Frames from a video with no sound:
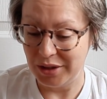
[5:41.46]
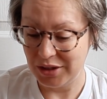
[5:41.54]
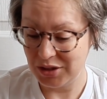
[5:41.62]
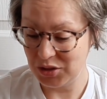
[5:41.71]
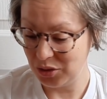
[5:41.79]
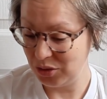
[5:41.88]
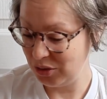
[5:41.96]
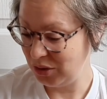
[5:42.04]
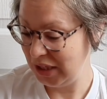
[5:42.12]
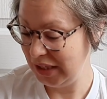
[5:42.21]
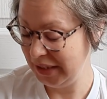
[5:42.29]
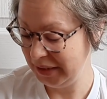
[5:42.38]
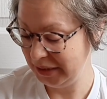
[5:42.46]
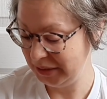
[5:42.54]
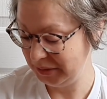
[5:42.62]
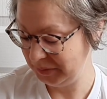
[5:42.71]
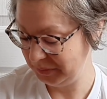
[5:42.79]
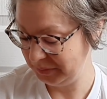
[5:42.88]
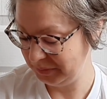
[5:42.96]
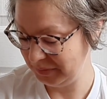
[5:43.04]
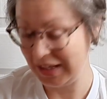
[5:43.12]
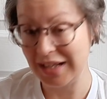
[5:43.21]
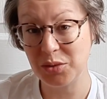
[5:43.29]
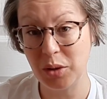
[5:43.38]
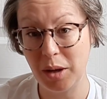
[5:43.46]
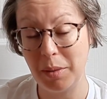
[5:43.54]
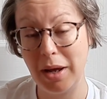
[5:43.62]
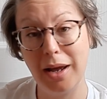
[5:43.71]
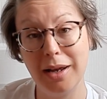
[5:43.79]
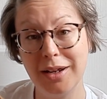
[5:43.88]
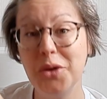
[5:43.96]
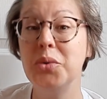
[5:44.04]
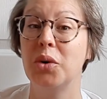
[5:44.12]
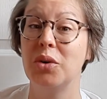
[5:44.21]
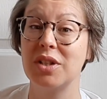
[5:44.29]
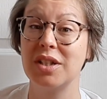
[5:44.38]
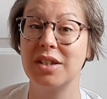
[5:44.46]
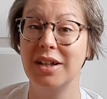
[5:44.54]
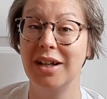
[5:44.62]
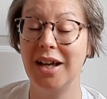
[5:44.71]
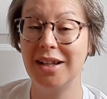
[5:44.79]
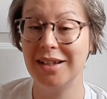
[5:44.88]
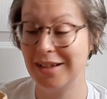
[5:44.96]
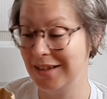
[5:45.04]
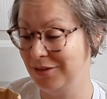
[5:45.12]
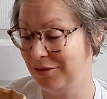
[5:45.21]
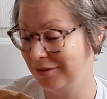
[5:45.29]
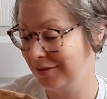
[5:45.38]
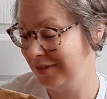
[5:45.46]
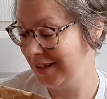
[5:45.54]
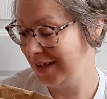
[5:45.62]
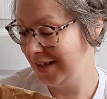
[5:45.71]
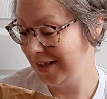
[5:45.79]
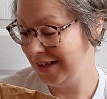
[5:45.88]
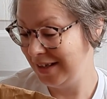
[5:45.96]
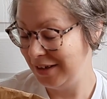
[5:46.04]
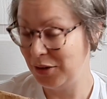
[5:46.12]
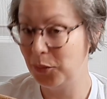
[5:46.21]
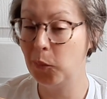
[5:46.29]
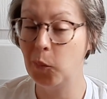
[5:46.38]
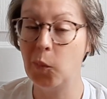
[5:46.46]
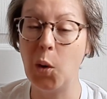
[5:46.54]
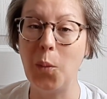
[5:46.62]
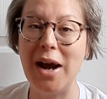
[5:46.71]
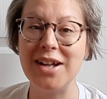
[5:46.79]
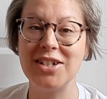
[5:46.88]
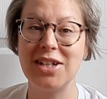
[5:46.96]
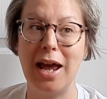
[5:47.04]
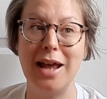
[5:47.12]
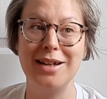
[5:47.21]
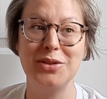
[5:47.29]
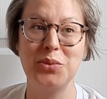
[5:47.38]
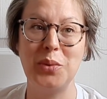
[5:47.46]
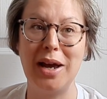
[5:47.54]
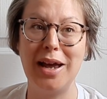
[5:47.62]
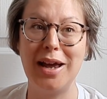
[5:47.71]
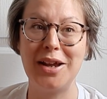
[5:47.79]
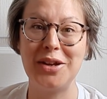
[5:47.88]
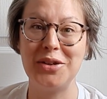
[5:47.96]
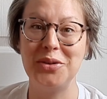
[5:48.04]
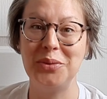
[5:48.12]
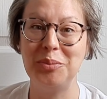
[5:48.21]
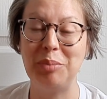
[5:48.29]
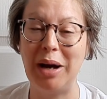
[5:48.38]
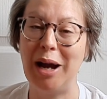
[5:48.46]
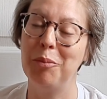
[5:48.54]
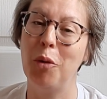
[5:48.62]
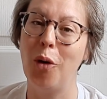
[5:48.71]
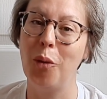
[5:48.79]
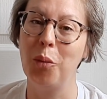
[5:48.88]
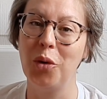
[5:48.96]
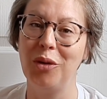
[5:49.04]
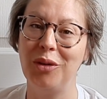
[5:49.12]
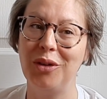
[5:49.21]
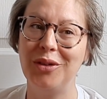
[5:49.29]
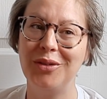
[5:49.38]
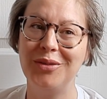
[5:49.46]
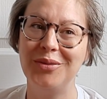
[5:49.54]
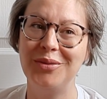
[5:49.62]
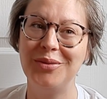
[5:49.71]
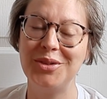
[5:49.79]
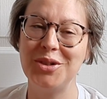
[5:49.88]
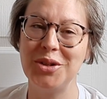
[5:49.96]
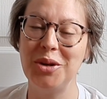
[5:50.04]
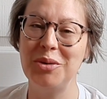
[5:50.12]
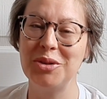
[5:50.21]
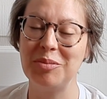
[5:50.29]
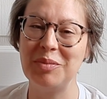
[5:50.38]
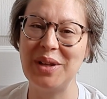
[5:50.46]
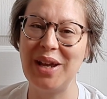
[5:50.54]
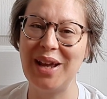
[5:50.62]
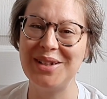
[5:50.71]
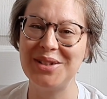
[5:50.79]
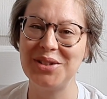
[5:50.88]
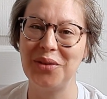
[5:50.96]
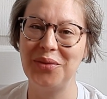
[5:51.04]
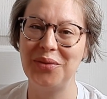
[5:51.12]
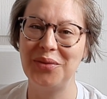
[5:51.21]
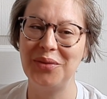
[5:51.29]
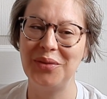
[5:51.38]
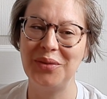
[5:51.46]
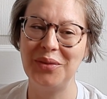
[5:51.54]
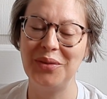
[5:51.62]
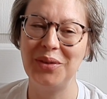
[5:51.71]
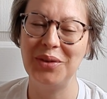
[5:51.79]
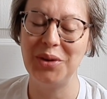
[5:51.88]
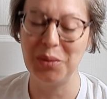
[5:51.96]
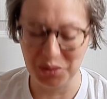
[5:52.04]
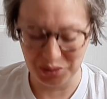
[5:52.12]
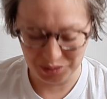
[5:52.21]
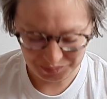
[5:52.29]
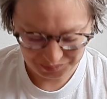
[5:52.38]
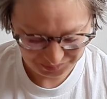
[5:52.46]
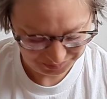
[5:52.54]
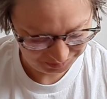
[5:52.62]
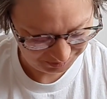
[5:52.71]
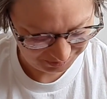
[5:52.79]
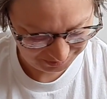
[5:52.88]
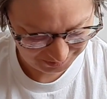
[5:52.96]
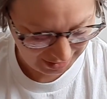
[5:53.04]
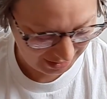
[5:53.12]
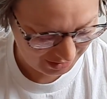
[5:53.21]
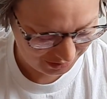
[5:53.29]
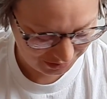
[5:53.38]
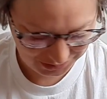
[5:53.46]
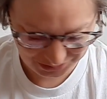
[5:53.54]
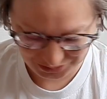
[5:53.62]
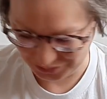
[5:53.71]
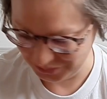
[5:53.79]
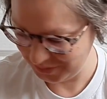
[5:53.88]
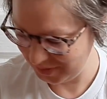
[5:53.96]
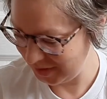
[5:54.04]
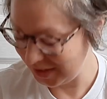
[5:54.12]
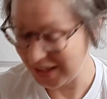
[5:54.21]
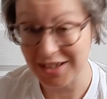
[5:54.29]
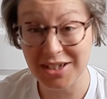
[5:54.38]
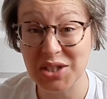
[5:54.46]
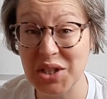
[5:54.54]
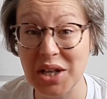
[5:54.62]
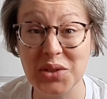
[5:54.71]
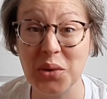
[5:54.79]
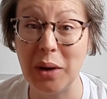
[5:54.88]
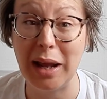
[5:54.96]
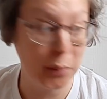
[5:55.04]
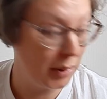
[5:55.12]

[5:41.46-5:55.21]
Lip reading: So that's what who knows, you know, where does it end where you buy more wool to use up the ends of your wool? I don't know. I don't like